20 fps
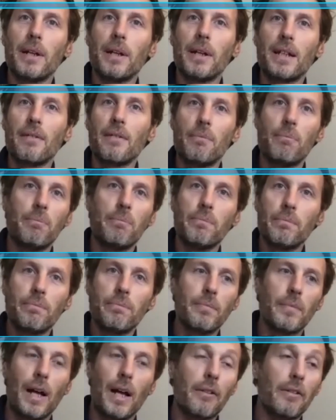I
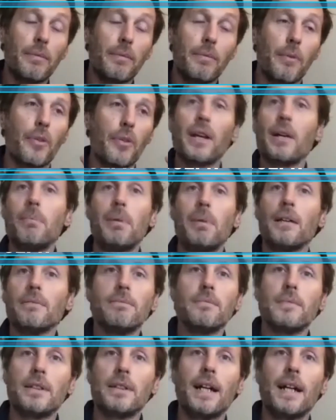don't even think about
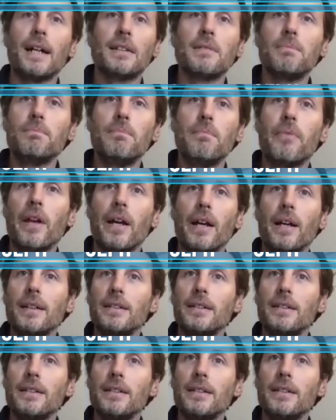the tax thing.